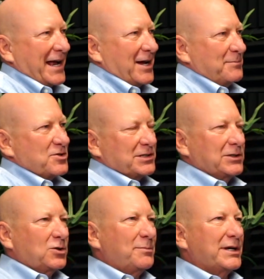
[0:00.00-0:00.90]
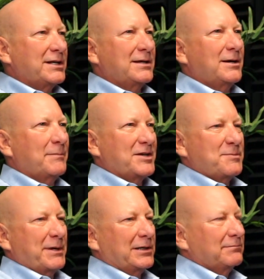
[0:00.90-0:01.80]
up just a little bit. I
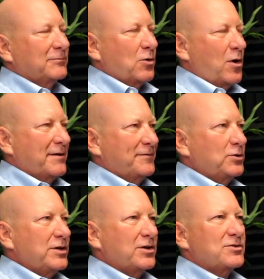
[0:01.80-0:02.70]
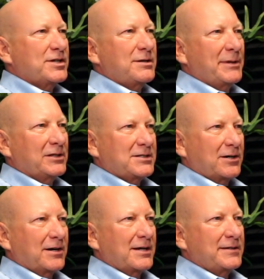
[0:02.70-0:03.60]
spent quite a few years in the
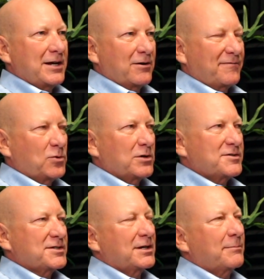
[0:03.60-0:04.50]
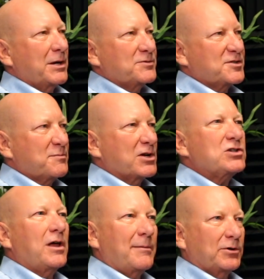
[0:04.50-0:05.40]
military, in the Air Force. I was a
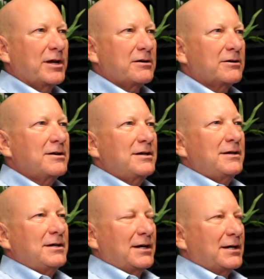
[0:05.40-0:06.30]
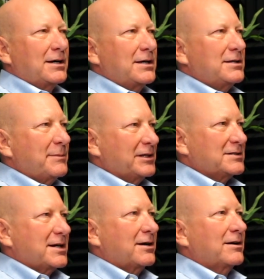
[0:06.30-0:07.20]
special operator in the
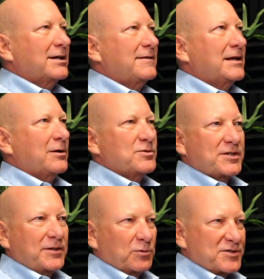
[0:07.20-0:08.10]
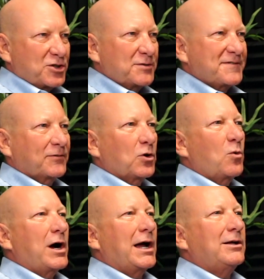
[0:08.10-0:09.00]
military, and then I was in the reserves for a
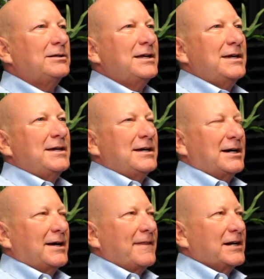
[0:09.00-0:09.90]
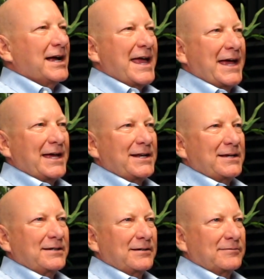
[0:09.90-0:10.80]
while. Then I had
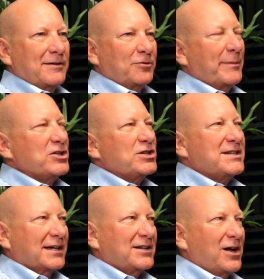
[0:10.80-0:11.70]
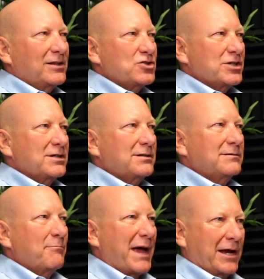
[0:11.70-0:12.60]
information technology
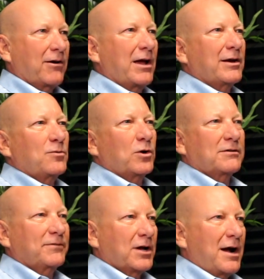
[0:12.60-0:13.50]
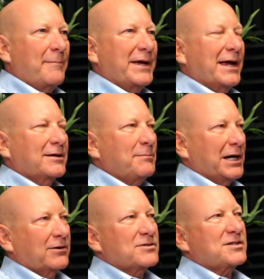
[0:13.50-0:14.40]
background. I worked for Compaq and
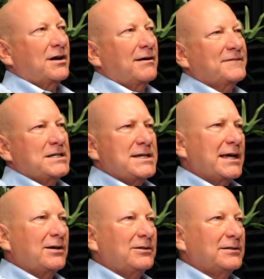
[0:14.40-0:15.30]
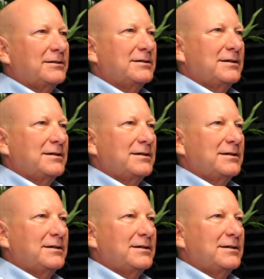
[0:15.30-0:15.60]
Microsoft and Dell, and